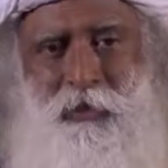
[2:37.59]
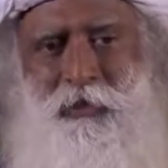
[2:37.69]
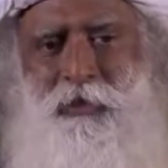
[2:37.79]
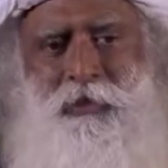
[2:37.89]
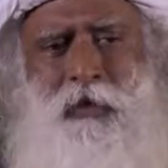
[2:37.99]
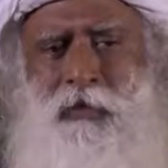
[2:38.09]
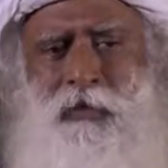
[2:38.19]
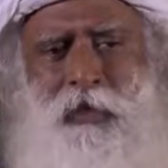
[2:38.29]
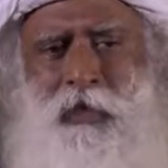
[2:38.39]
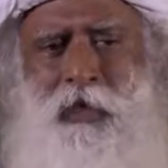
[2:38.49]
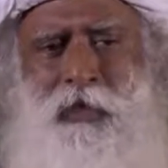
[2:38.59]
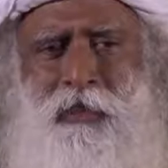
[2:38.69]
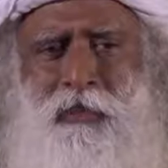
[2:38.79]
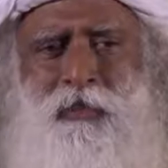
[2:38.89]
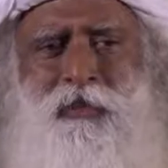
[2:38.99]
It is not the
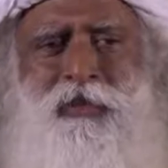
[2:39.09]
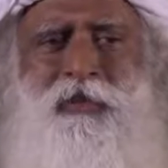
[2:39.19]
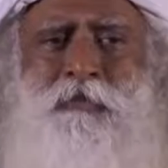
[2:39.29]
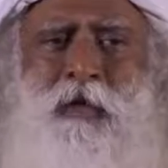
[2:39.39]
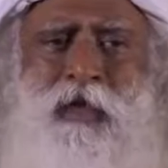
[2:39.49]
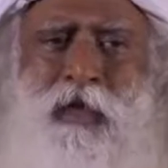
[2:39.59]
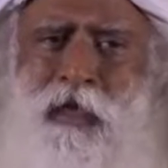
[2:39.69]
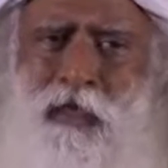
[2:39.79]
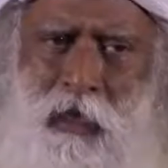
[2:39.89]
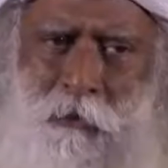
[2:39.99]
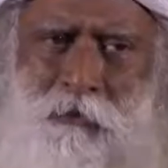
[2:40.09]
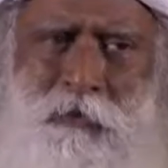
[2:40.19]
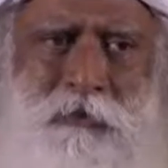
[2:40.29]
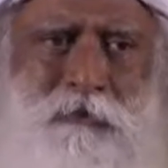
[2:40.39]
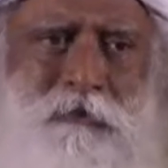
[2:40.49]
reality, you just making it up.